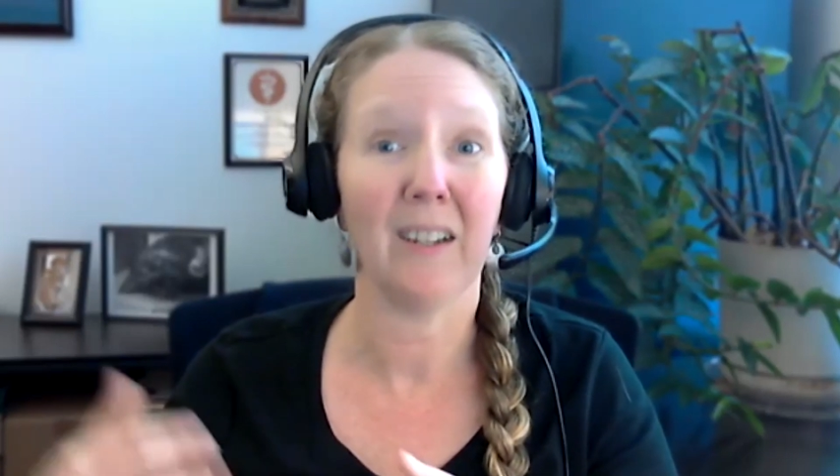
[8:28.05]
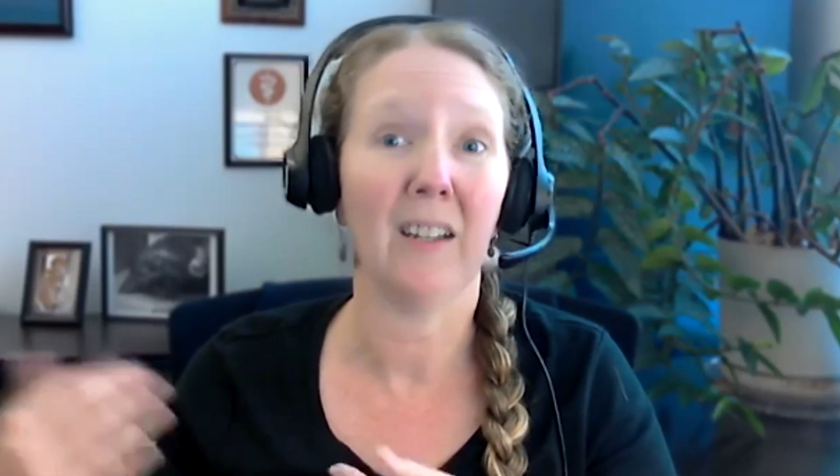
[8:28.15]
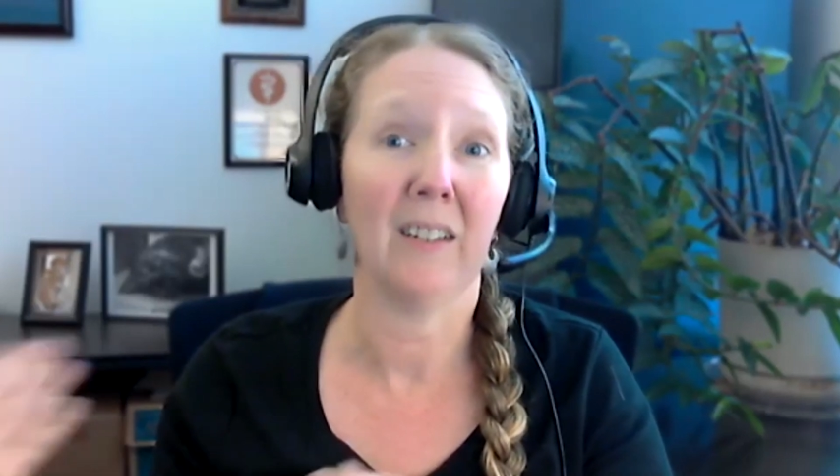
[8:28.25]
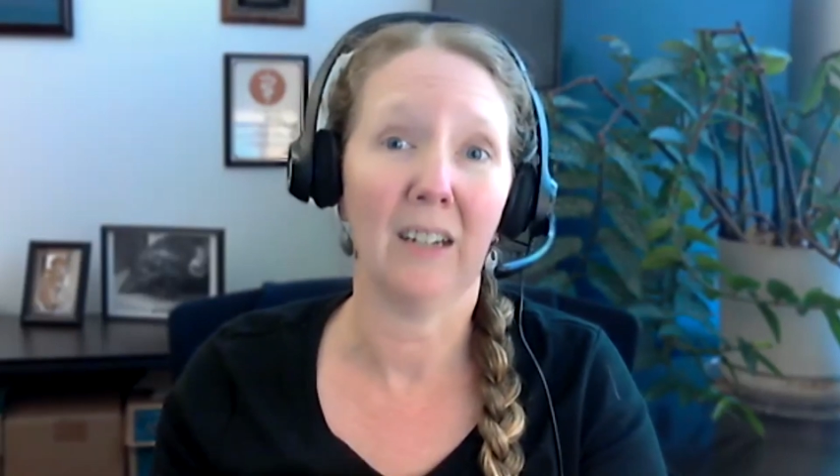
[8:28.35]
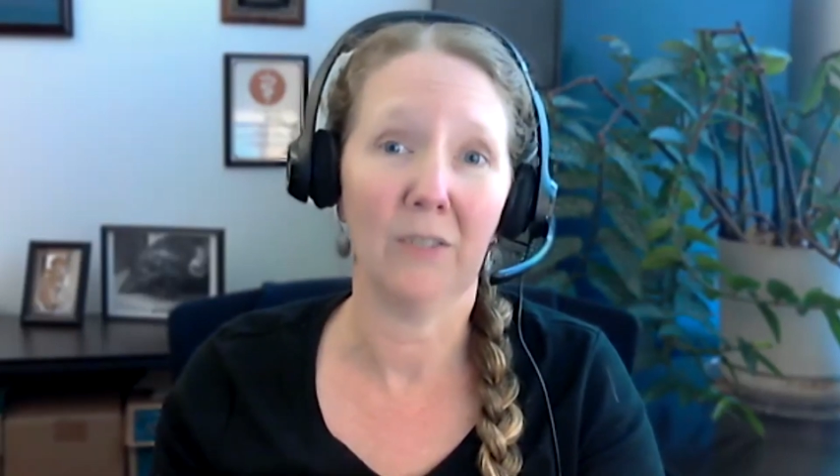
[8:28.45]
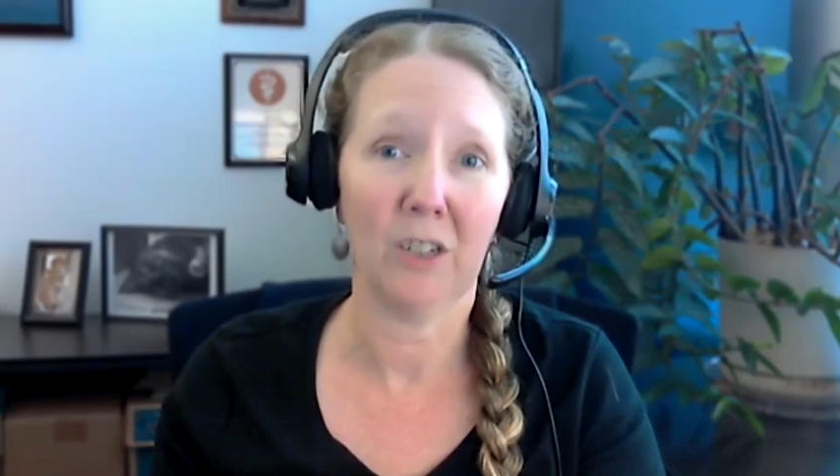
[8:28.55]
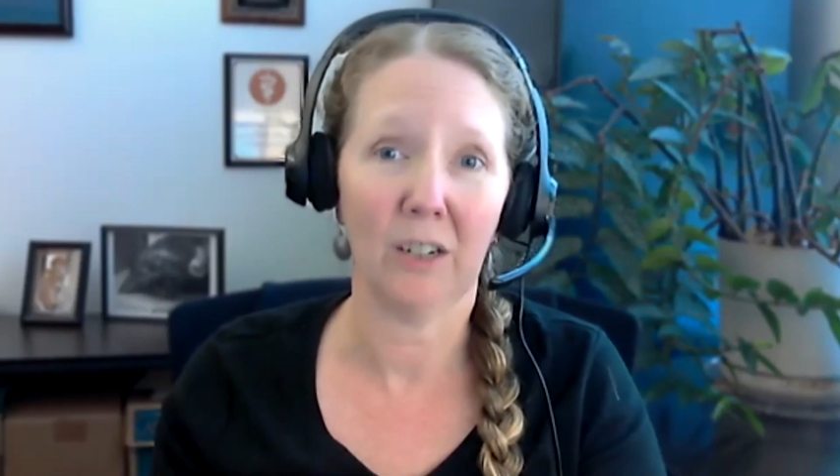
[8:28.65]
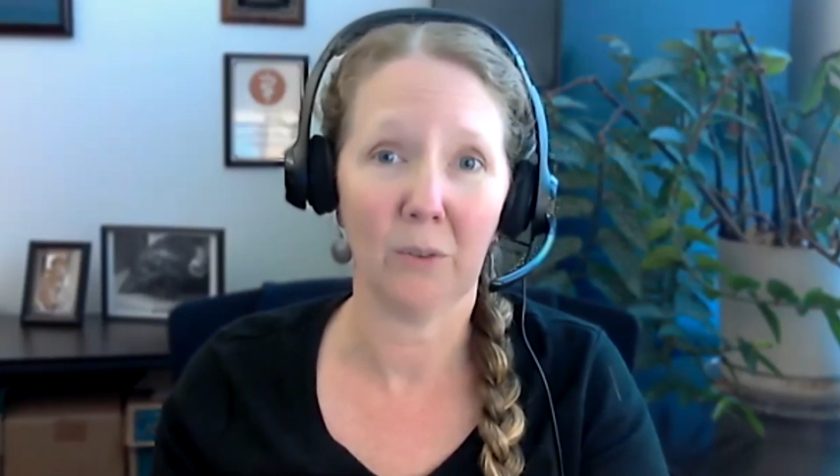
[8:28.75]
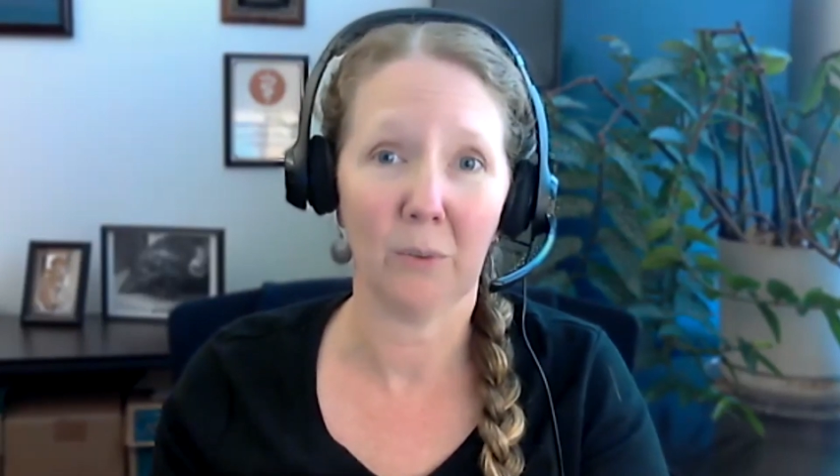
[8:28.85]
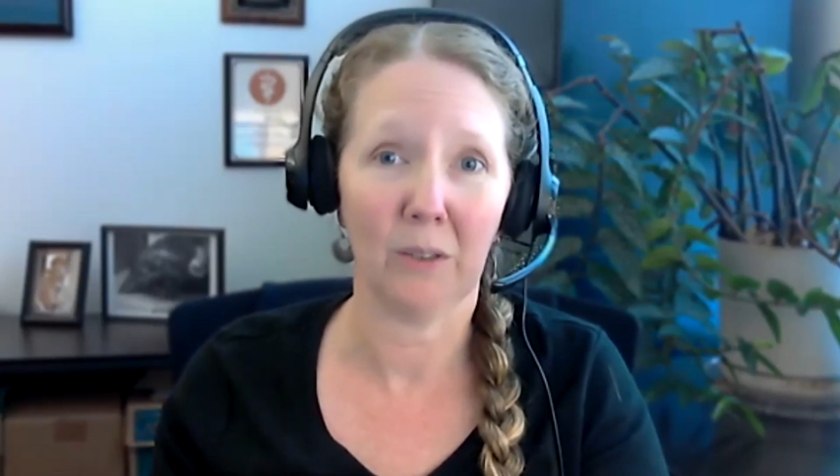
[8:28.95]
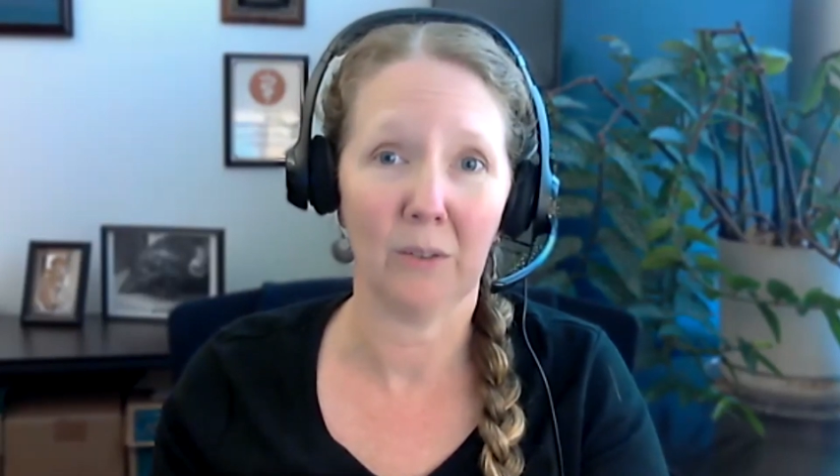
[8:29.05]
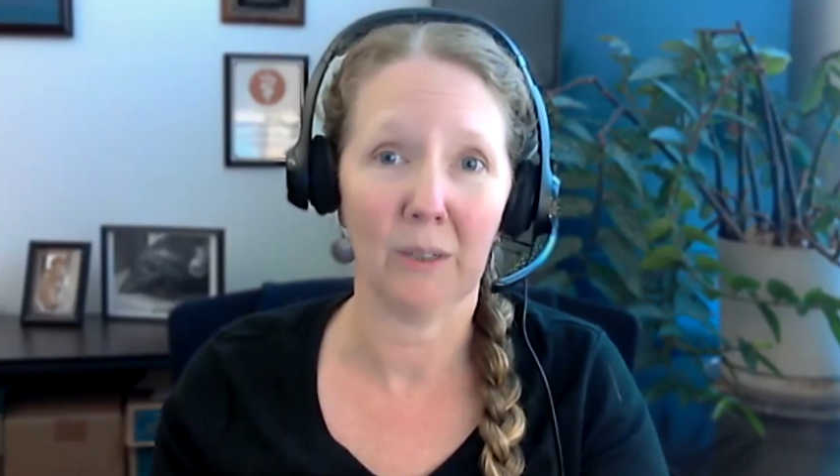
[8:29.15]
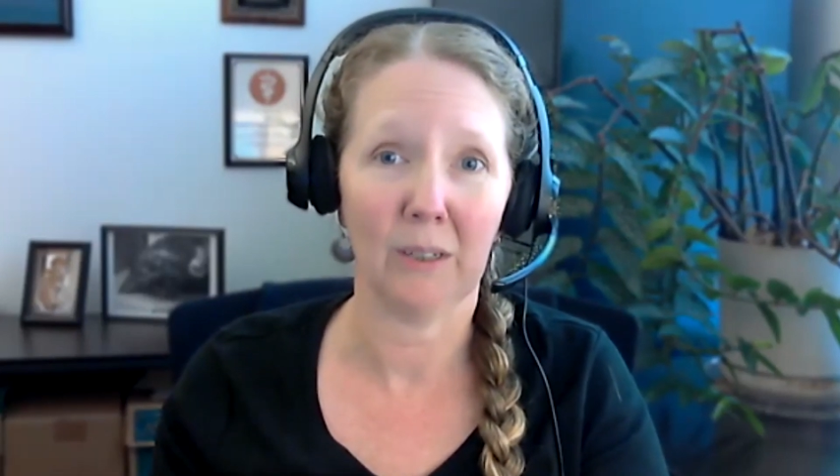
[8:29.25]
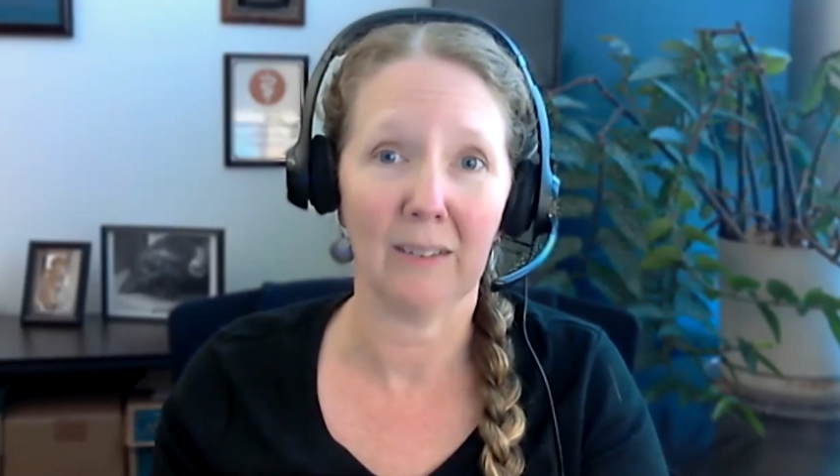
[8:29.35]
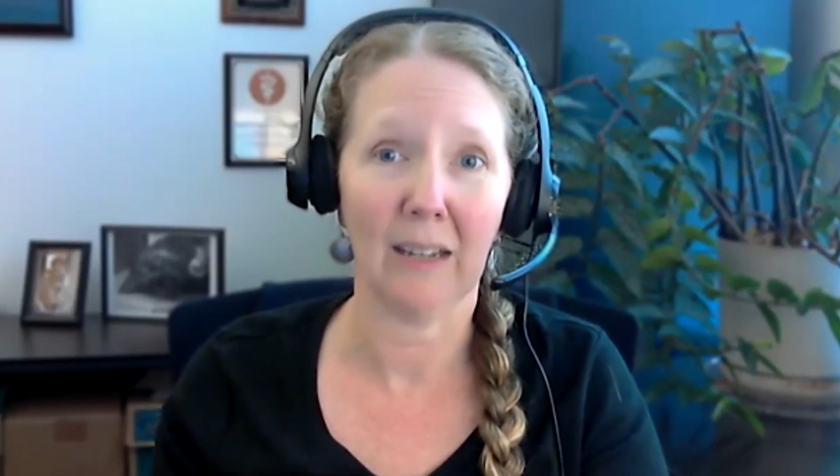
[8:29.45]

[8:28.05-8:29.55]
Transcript: and the FGF23 is